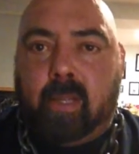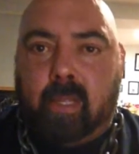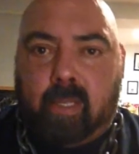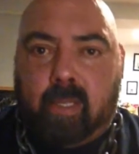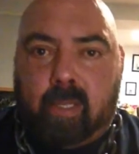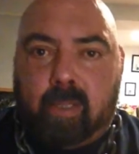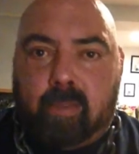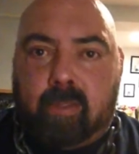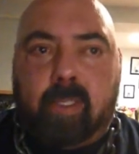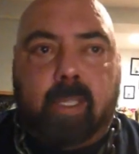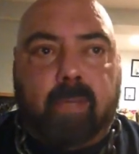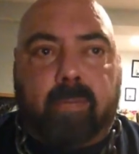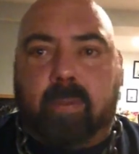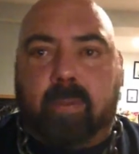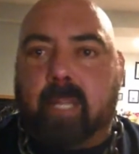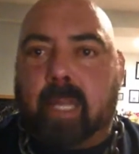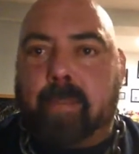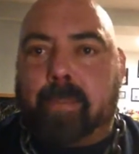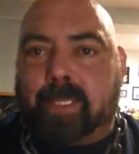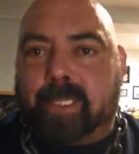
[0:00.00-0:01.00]
It's a
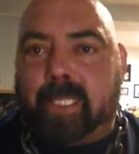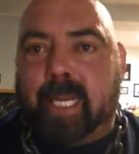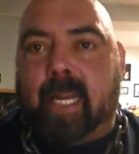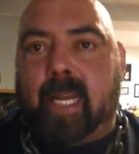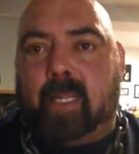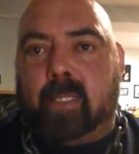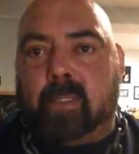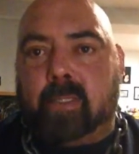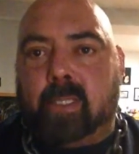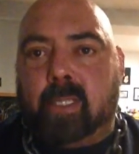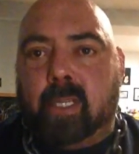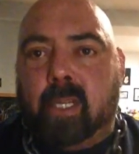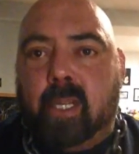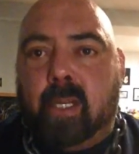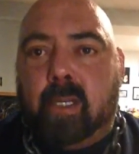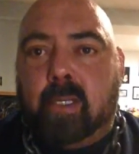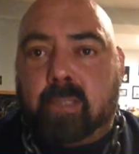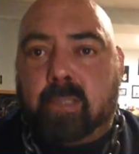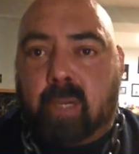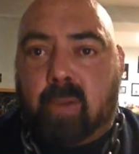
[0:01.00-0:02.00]
different type of challenge.
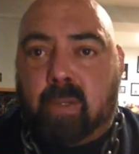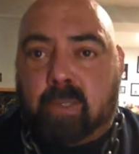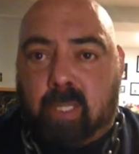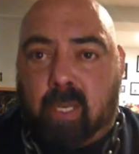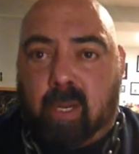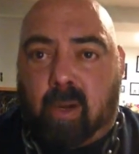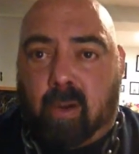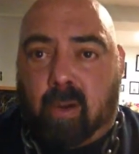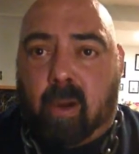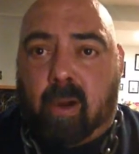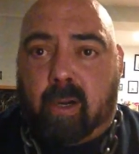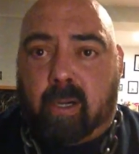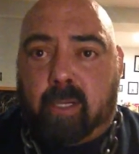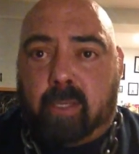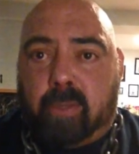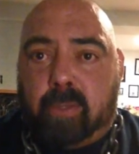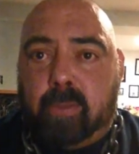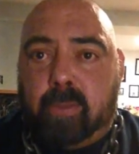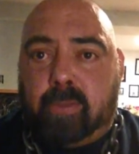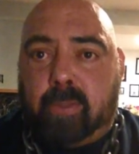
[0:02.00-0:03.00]
So it's a little harder
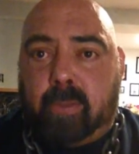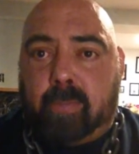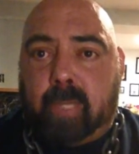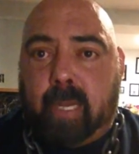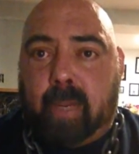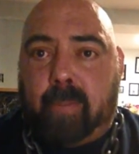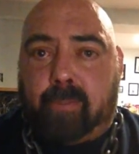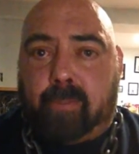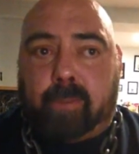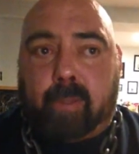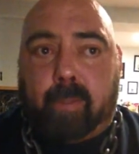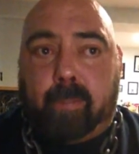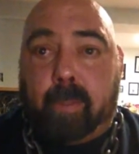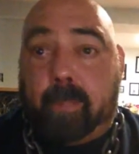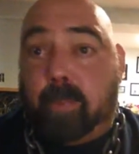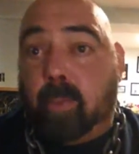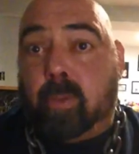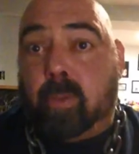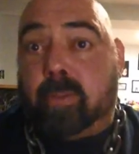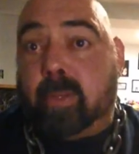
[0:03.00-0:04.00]
to do sometimes for some
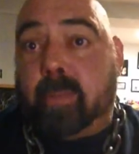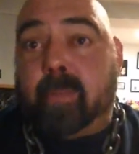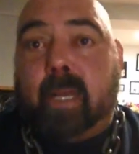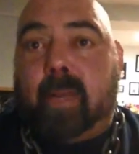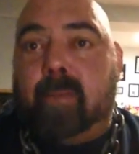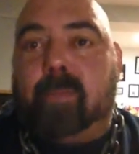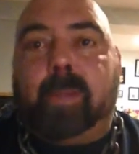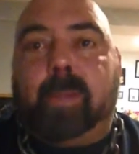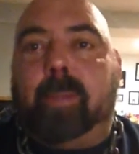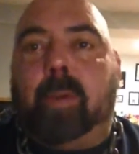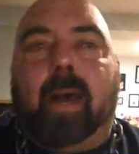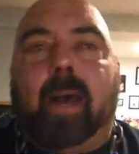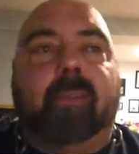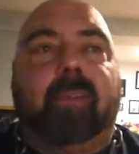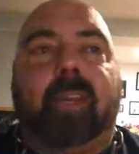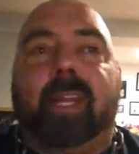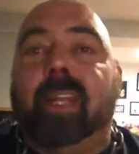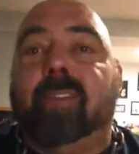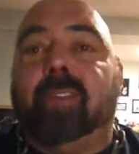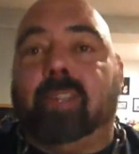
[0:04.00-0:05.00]
people, or sometimes people
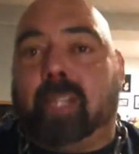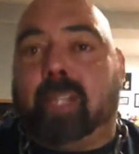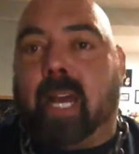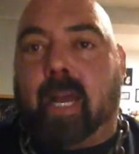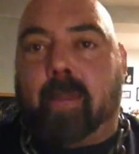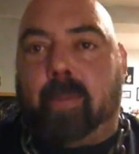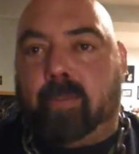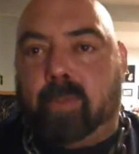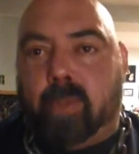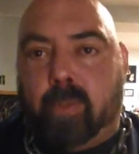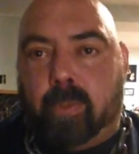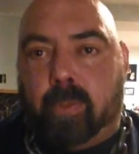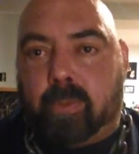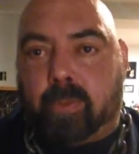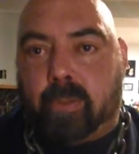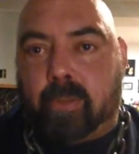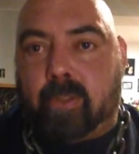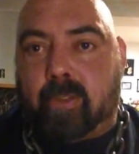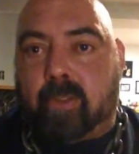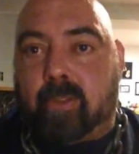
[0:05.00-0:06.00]
have an easy time of doing
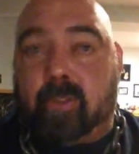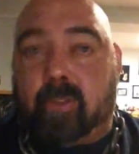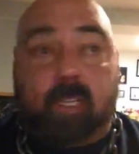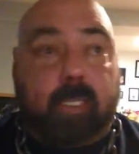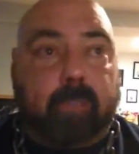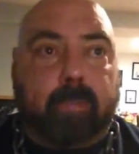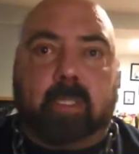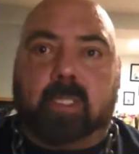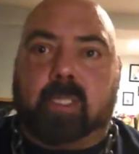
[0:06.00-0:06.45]
3 sets of 6,